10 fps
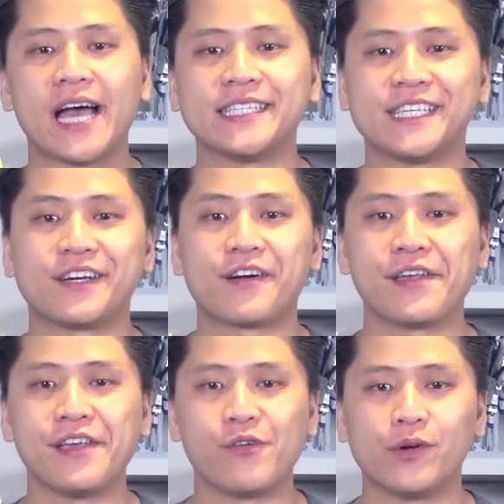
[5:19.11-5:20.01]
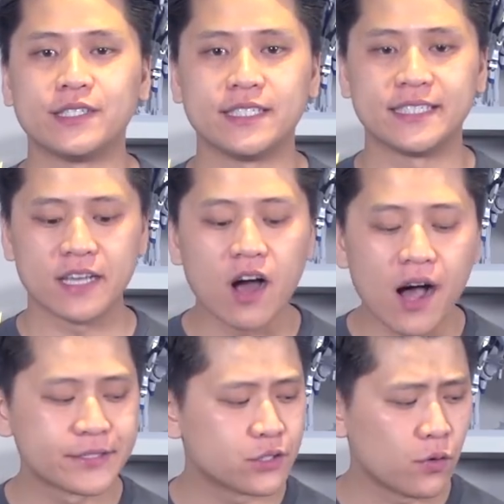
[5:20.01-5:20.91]
guys are here, which is the
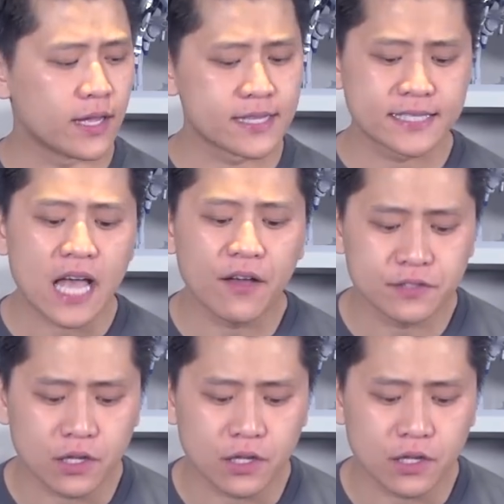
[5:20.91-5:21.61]
console itself.